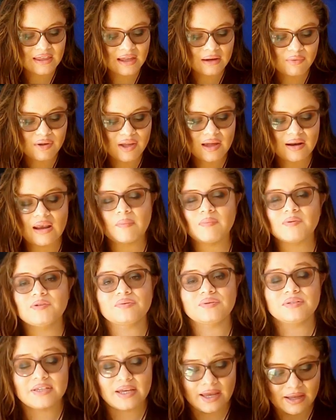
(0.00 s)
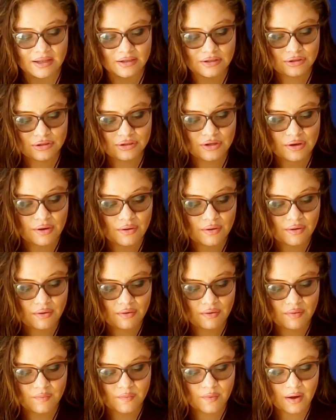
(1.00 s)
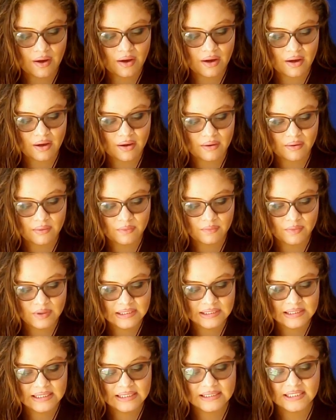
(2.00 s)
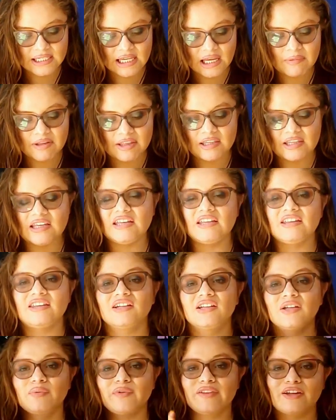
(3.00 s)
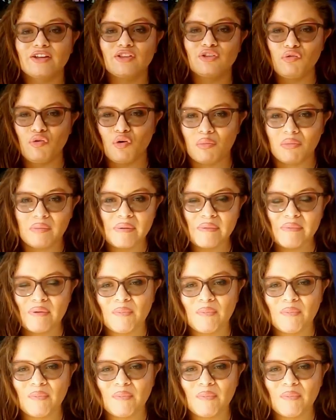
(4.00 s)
we get episode 10. So we see Sam and Dean dealing with like normal people